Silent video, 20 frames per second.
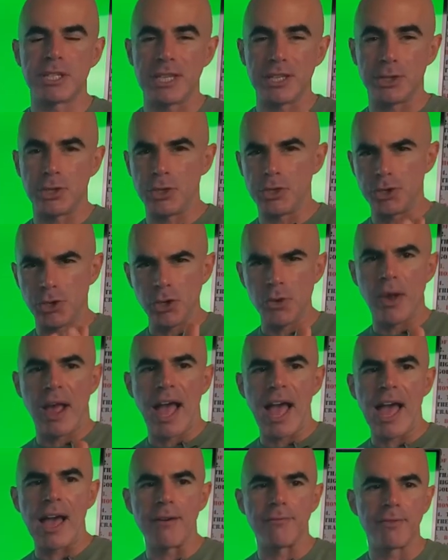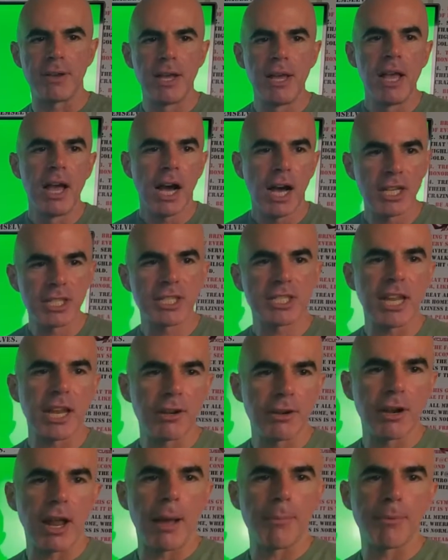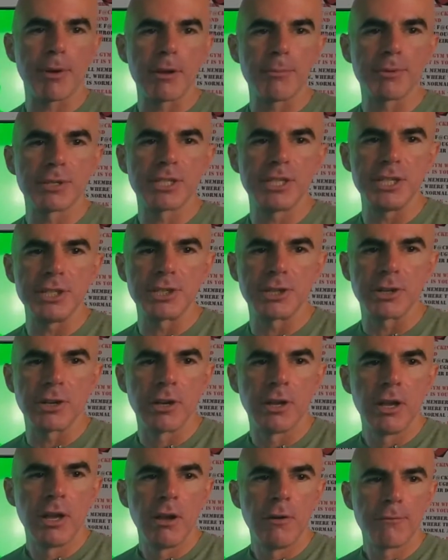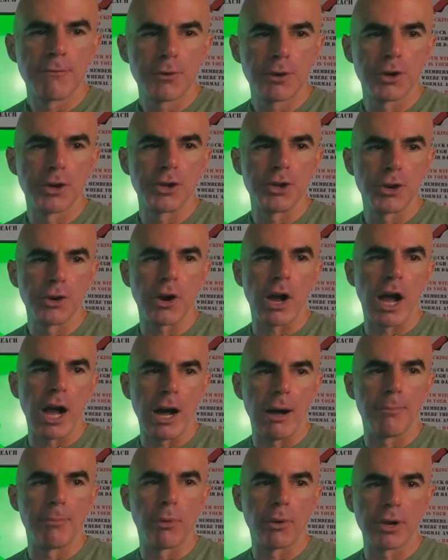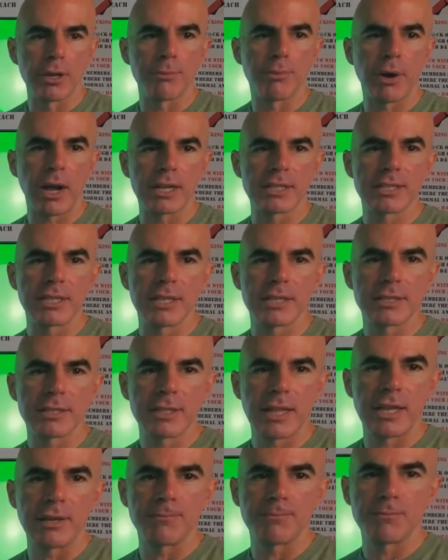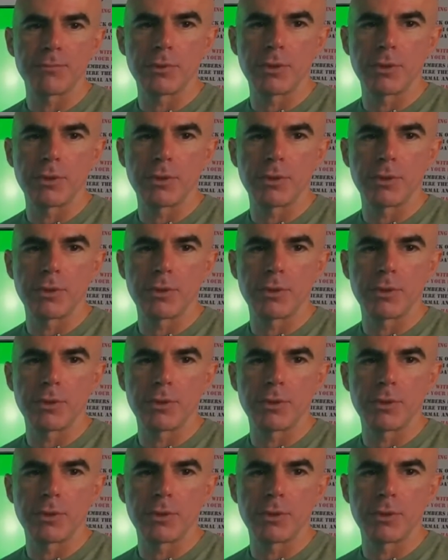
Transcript: Do, do you have a standard operating procedure for your onboarding process? Like,